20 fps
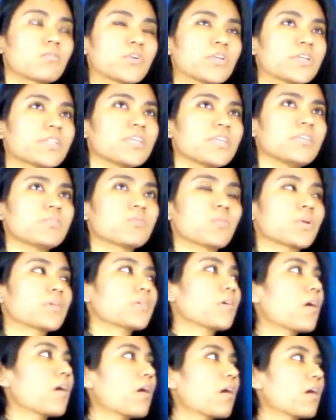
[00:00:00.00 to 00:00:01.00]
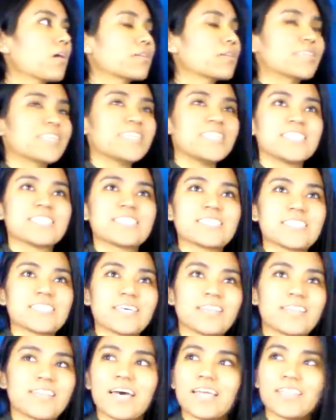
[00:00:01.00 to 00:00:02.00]
Really? Neat.
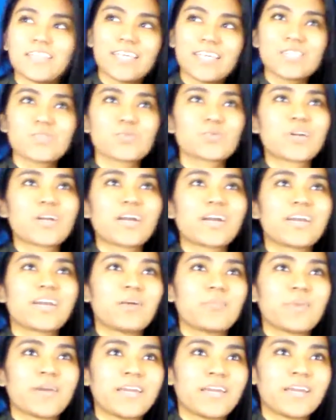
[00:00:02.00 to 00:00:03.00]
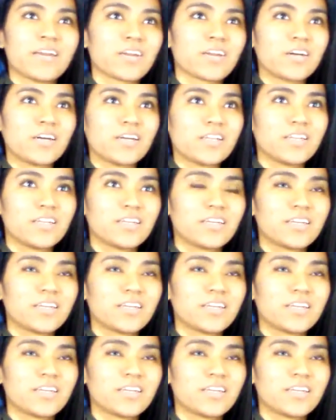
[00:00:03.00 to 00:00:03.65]
That, that's where I got my hair cut.